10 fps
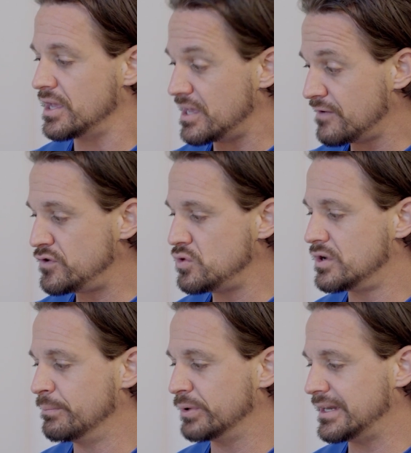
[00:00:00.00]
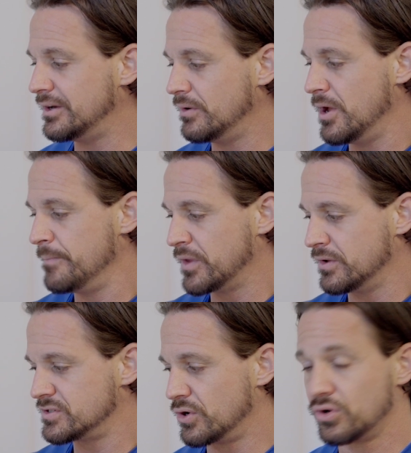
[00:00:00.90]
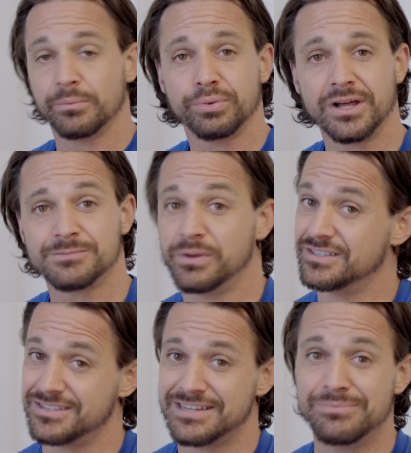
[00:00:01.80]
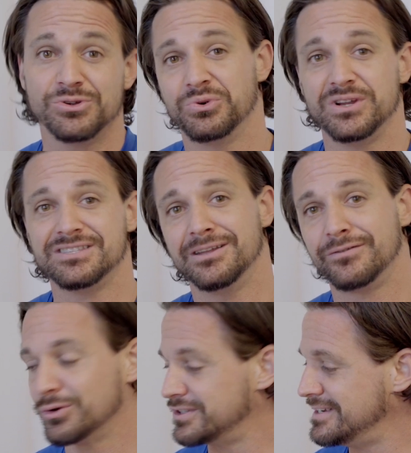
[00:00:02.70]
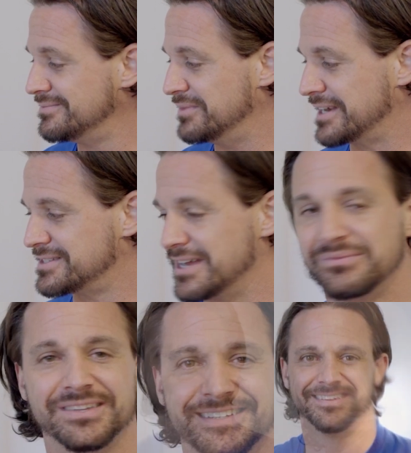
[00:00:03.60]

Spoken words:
If you completed, circle the plus because it's time to increase the difficulty next time.